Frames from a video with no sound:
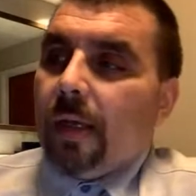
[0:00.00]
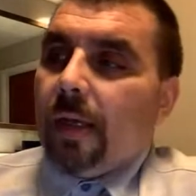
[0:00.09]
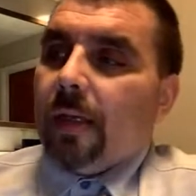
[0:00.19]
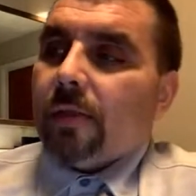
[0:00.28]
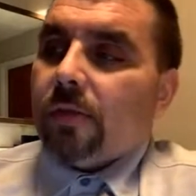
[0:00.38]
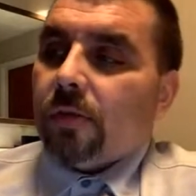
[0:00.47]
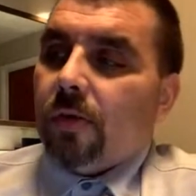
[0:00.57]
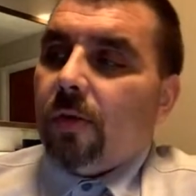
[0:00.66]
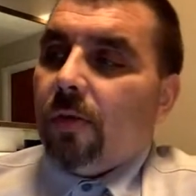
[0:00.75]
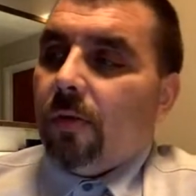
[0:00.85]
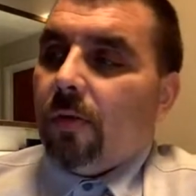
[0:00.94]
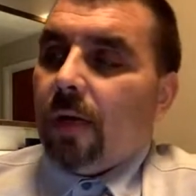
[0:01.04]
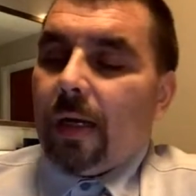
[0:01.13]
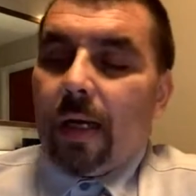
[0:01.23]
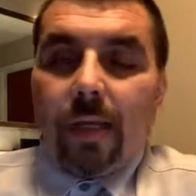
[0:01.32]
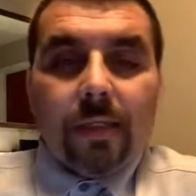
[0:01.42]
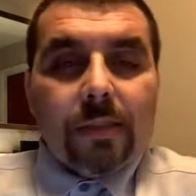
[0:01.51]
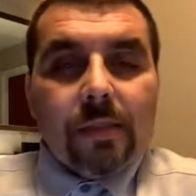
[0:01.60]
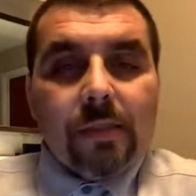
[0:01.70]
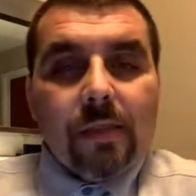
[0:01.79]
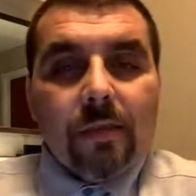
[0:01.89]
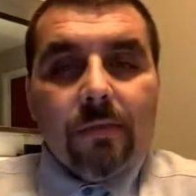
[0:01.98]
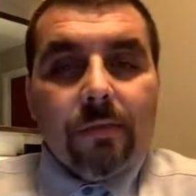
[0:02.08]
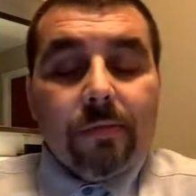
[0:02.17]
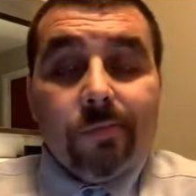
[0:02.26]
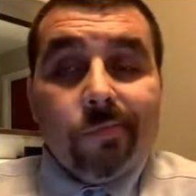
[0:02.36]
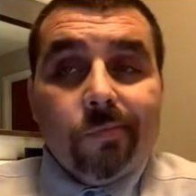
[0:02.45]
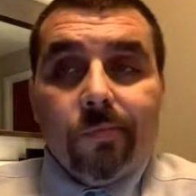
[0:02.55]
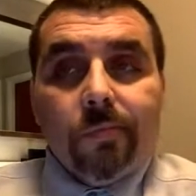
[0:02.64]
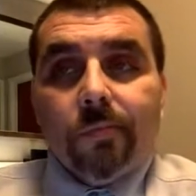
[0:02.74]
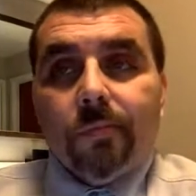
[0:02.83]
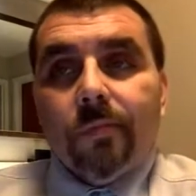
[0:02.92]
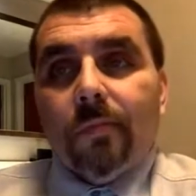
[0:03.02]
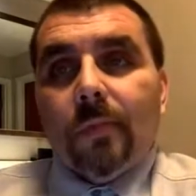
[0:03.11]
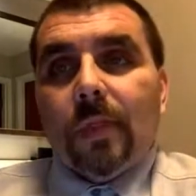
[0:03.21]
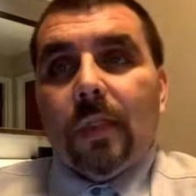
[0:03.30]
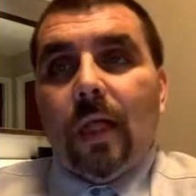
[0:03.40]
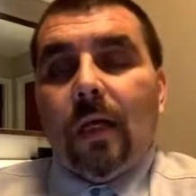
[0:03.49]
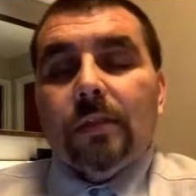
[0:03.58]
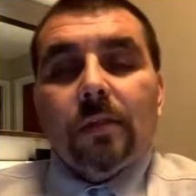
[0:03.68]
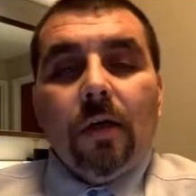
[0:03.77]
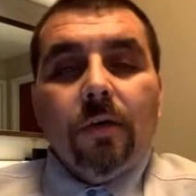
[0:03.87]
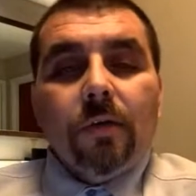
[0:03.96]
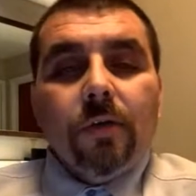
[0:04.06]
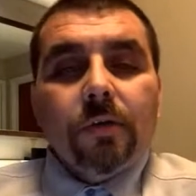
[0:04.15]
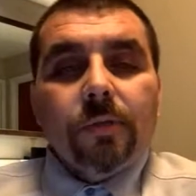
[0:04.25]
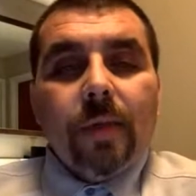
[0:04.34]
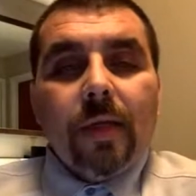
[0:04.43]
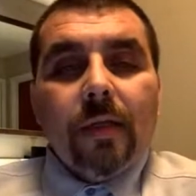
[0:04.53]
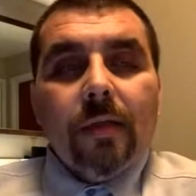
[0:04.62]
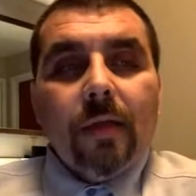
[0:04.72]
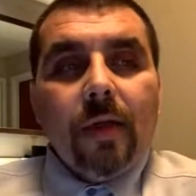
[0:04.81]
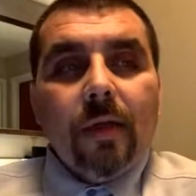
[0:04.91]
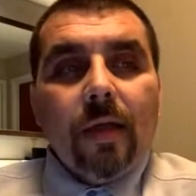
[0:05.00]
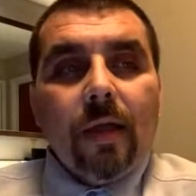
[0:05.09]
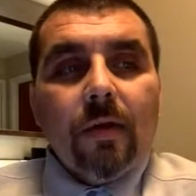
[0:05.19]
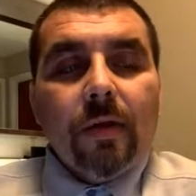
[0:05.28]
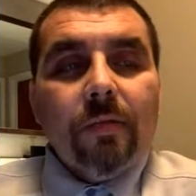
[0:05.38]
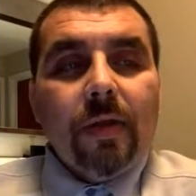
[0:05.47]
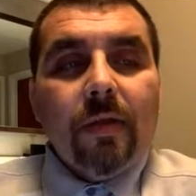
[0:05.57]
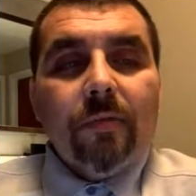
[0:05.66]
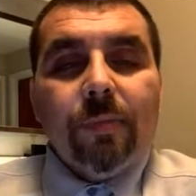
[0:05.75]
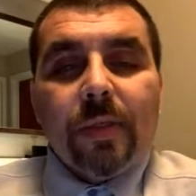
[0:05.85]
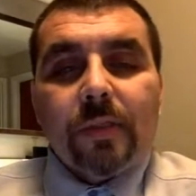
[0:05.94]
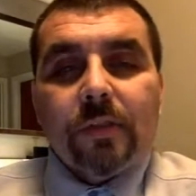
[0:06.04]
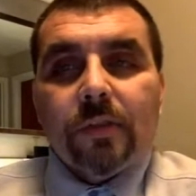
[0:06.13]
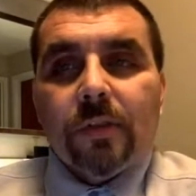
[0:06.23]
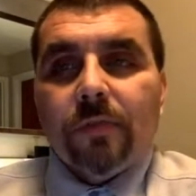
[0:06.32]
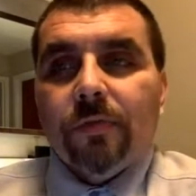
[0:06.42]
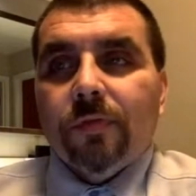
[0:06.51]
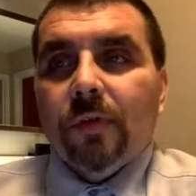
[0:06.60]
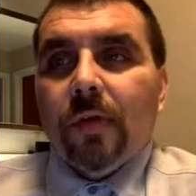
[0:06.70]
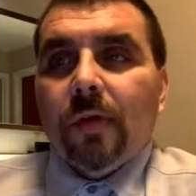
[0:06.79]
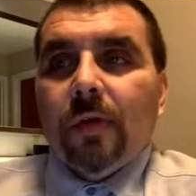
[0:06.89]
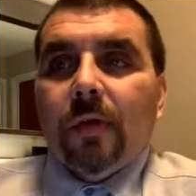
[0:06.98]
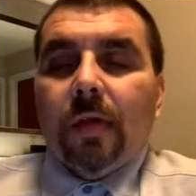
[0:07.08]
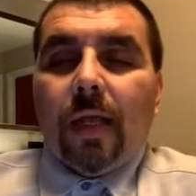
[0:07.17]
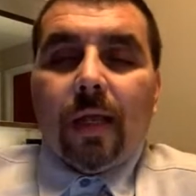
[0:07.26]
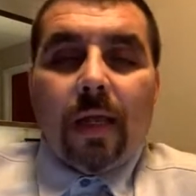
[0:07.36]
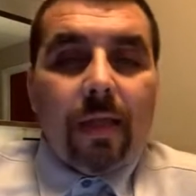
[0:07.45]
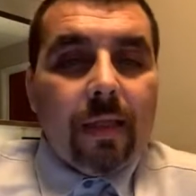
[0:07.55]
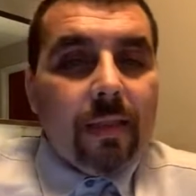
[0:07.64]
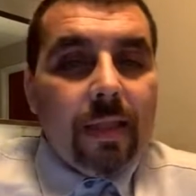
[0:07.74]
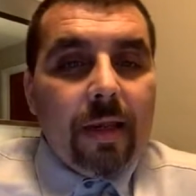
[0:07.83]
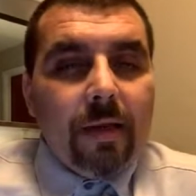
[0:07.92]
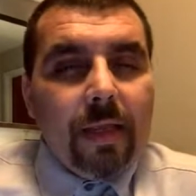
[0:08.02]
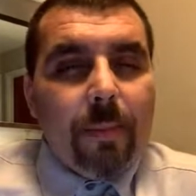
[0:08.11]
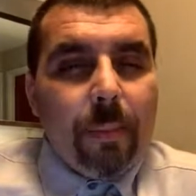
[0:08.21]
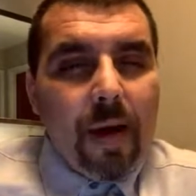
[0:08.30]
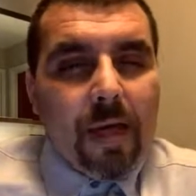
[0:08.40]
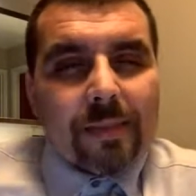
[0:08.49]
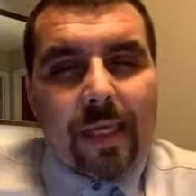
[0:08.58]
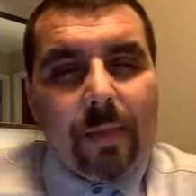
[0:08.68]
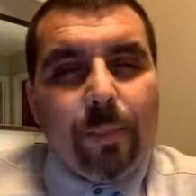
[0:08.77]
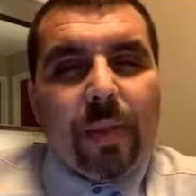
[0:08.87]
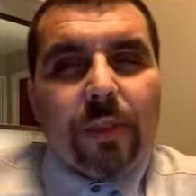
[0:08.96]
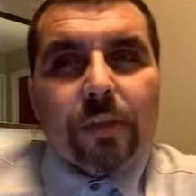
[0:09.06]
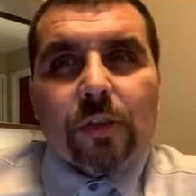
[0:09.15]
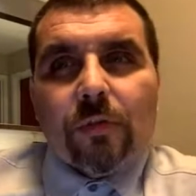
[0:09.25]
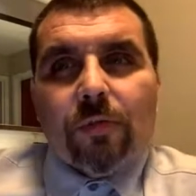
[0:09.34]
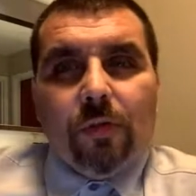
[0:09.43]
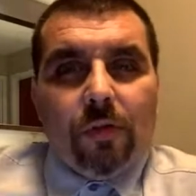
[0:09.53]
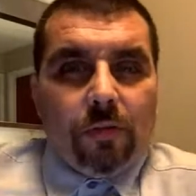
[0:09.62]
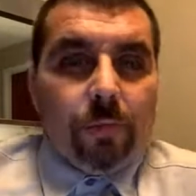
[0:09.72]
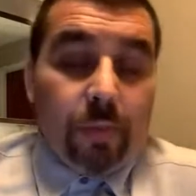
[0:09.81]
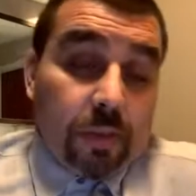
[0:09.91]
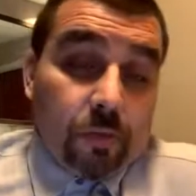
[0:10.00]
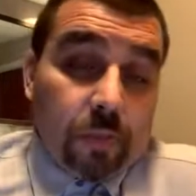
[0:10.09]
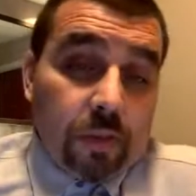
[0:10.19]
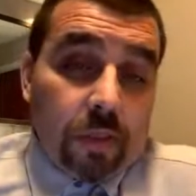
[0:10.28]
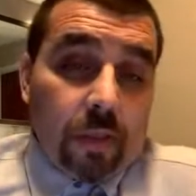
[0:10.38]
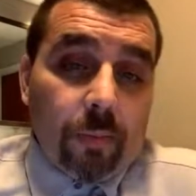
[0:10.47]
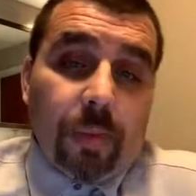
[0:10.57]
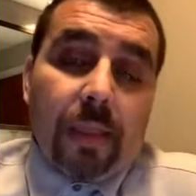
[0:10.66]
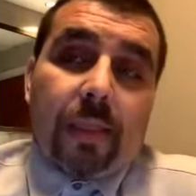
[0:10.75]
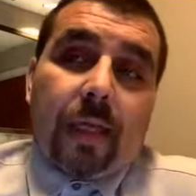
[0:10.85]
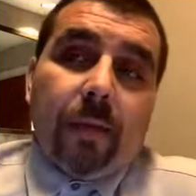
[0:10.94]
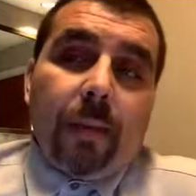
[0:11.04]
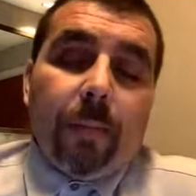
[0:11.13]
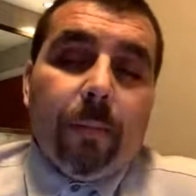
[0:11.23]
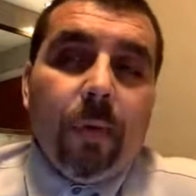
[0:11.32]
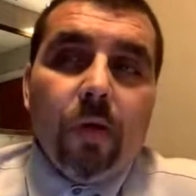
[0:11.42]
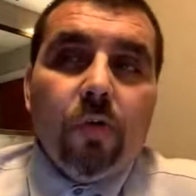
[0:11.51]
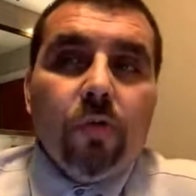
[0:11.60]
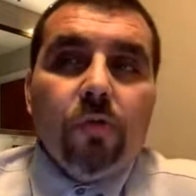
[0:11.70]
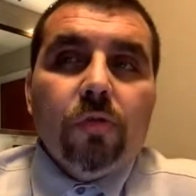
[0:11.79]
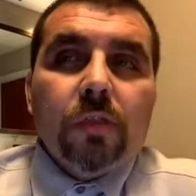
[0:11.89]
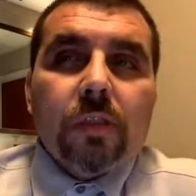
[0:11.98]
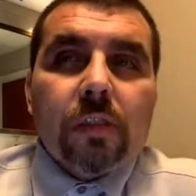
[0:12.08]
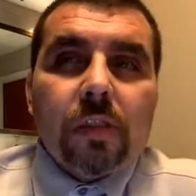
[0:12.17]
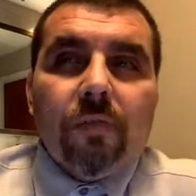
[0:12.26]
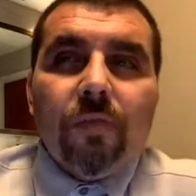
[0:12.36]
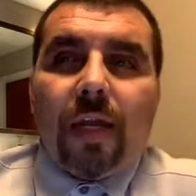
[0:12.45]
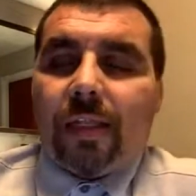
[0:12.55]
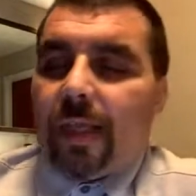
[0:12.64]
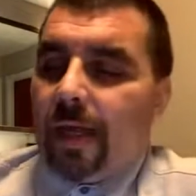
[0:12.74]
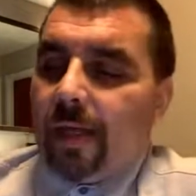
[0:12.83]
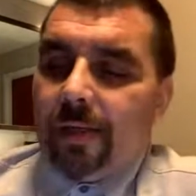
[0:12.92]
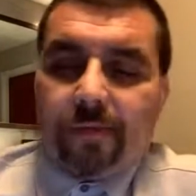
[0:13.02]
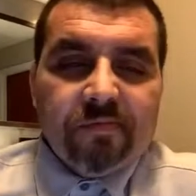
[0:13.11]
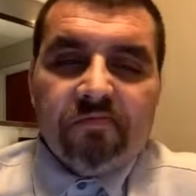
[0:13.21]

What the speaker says: And so I kind of just lost all those, man. I don't even have pictures of like in there in that box. I had pictures of the pictures we took in the Pinta and my blues and stuff like that, and